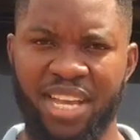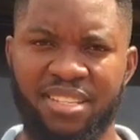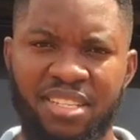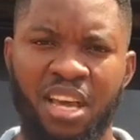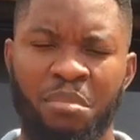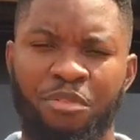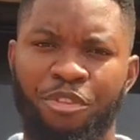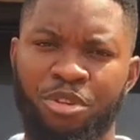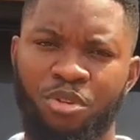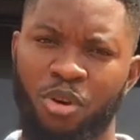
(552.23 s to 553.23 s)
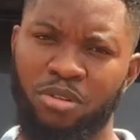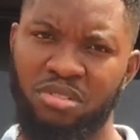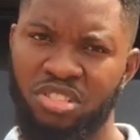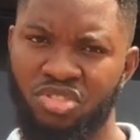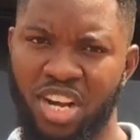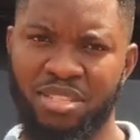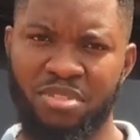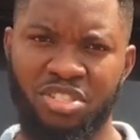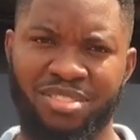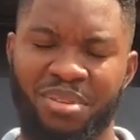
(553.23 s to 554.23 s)
first before you go on to the
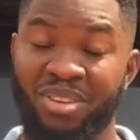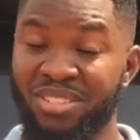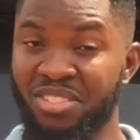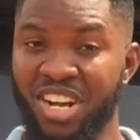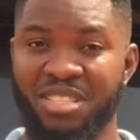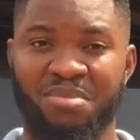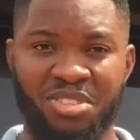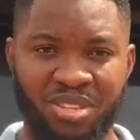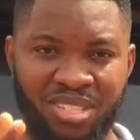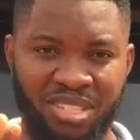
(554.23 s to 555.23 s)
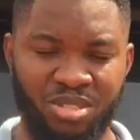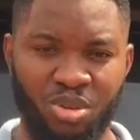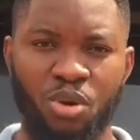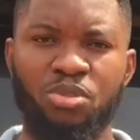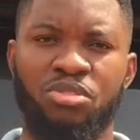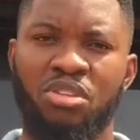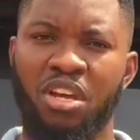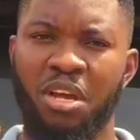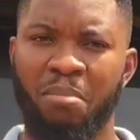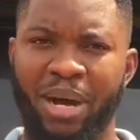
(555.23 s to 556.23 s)
transmissions, because the transmissions in those
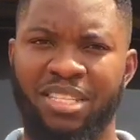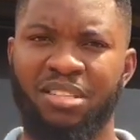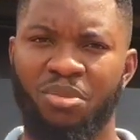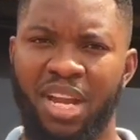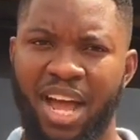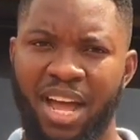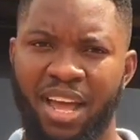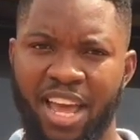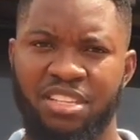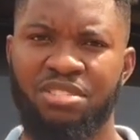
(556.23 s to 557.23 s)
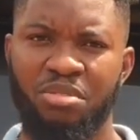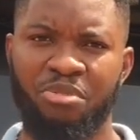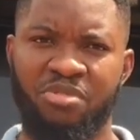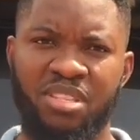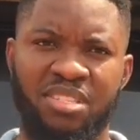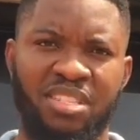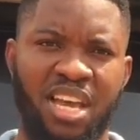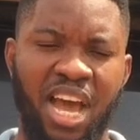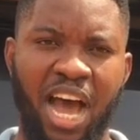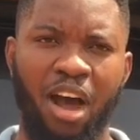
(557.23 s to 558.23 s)
particular SUVs
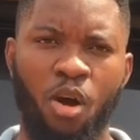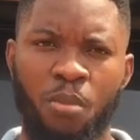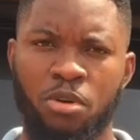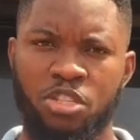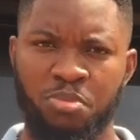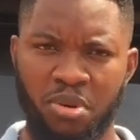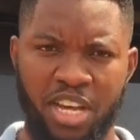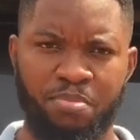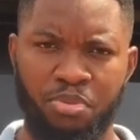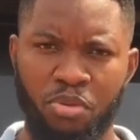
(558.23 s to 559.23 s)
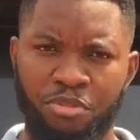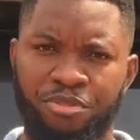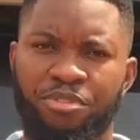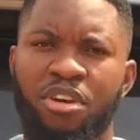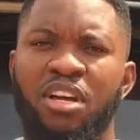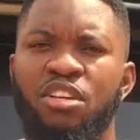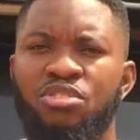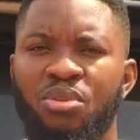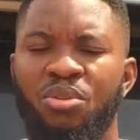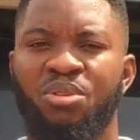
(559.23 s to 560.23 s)
are almost bulletproof.
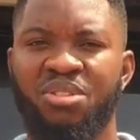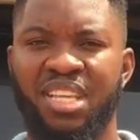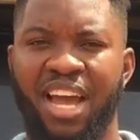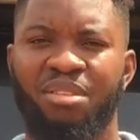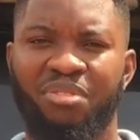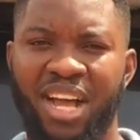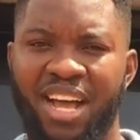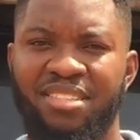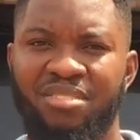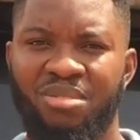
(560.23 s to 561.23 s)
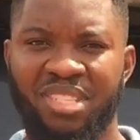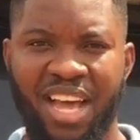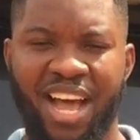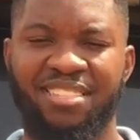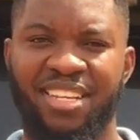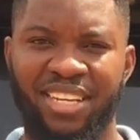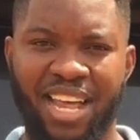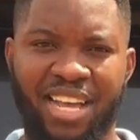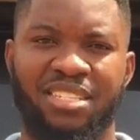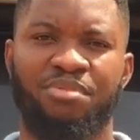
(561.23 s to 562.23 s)
So those kind of cars, they
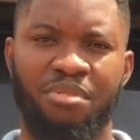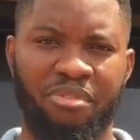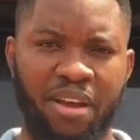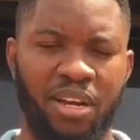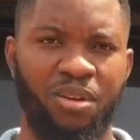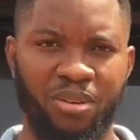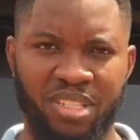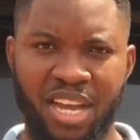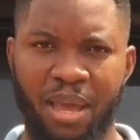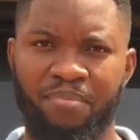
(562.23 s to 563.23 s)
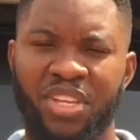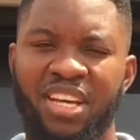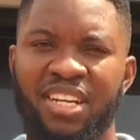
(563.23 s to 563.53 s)
last for a very long time.